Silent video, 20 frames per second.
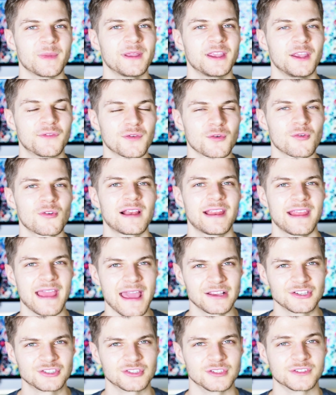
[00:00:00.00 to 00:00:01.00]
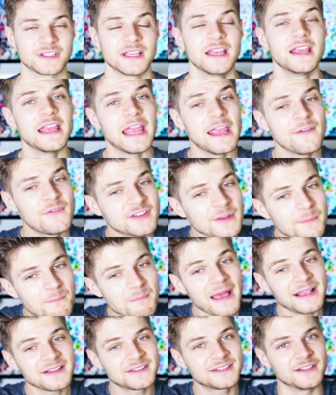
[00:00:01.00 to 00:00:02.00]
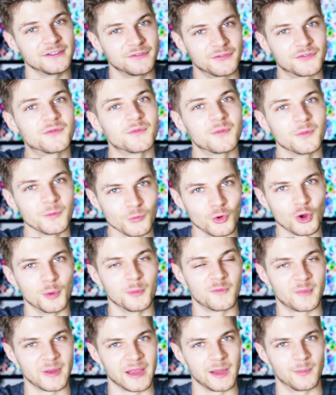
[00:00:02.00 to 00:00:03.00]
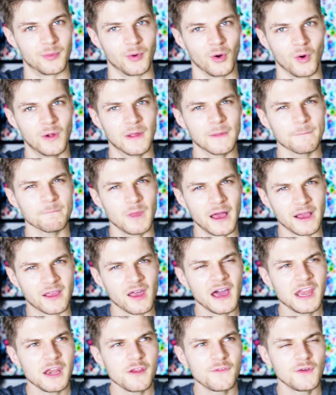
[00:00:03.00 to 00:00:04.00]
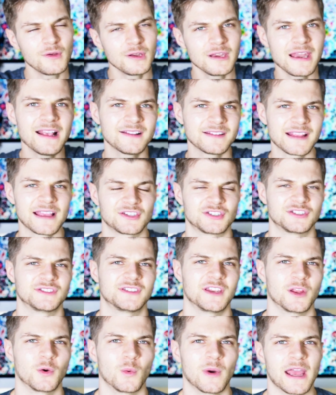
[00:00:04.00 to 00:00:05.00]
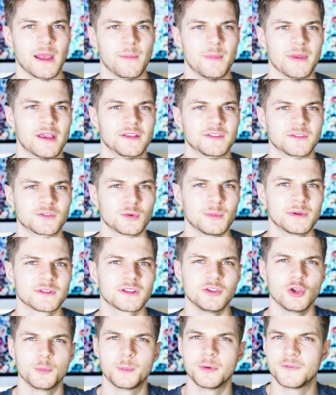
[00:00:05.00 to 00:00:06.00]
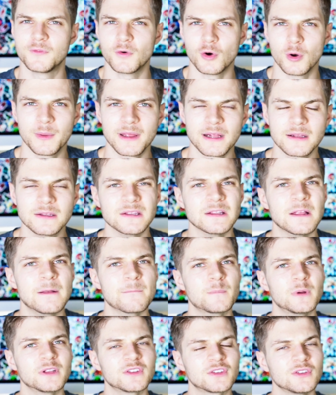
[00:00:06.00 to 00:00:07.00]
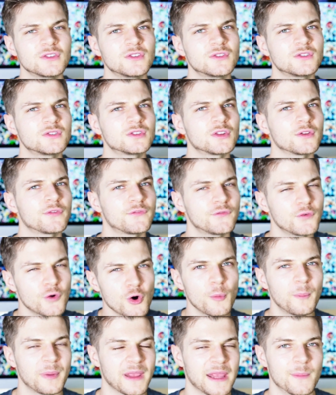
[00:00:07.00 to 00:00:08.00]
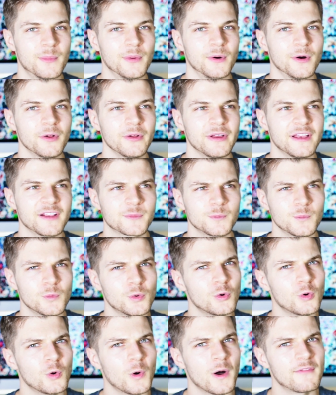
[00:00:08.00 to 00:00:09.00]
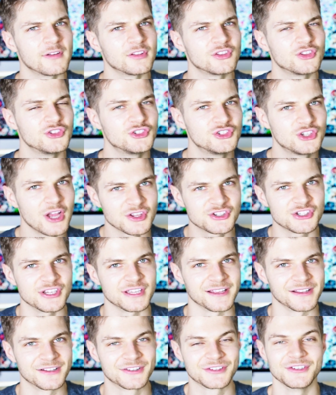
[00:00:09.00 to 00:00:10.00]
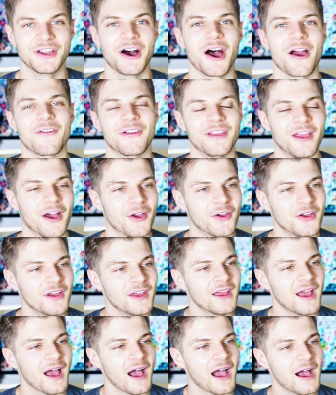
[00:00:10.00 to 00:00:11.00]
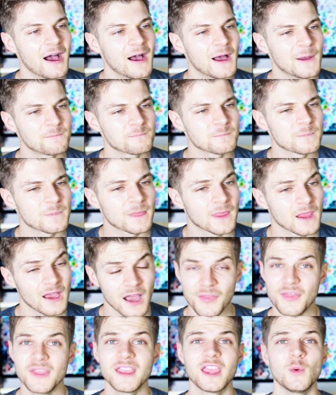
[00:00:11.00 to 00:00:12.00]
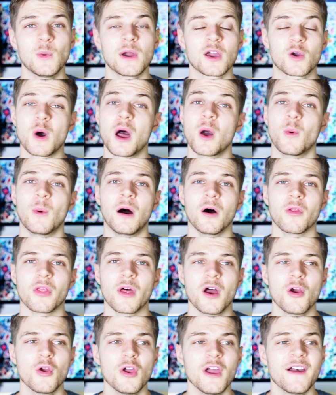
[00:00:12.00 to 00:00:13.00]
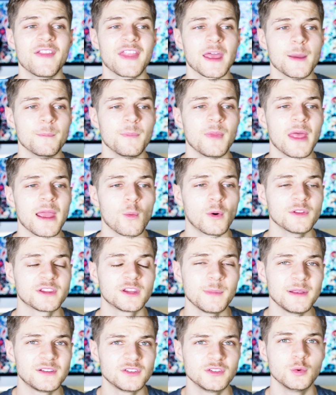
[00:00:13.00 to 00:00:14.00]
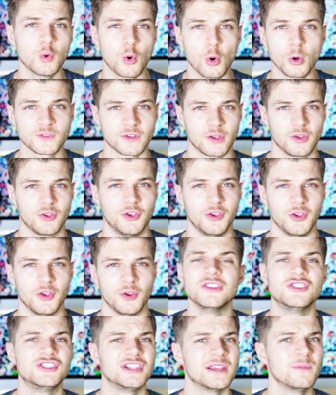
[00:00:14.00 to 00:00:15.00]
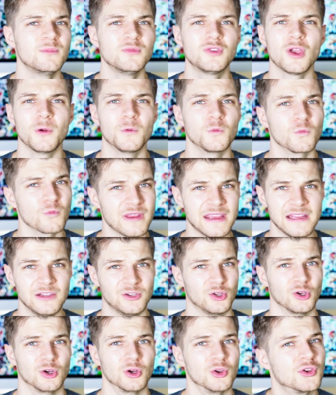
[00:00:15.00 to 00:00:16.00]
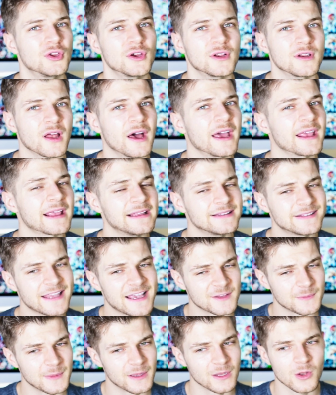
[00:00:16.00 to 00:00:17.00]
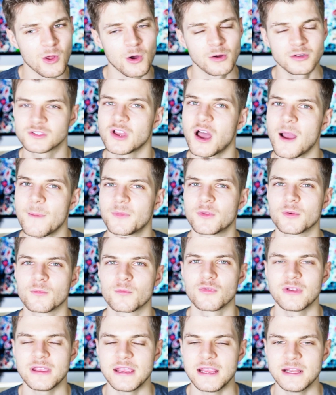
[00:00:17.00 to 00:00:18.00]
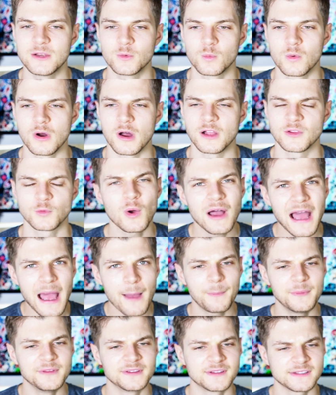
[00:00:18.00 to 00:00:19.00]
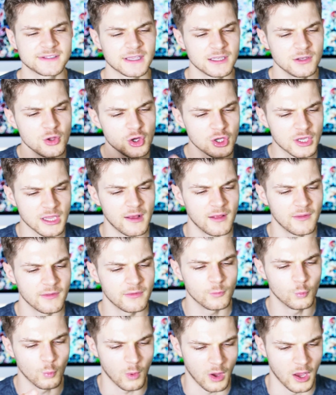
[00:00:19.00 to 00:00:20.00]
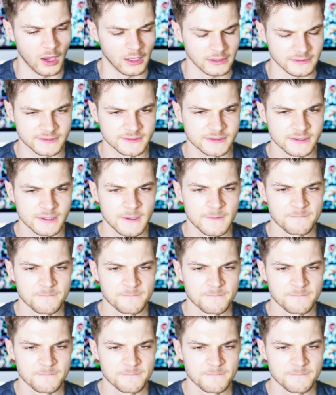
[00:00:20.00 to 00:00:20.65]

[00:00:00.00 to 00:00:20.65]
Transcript: make you feel really anxious. If it's a massive room of people, I kind of feel less anxious in a way because it's almost like you're performing. But to 4 people, it's more of a judging scenario. I think it went quite well though. They wanted me to do auto cue. Jim don't read good. Like, it takes me a long time to read words. What happens is I look at words,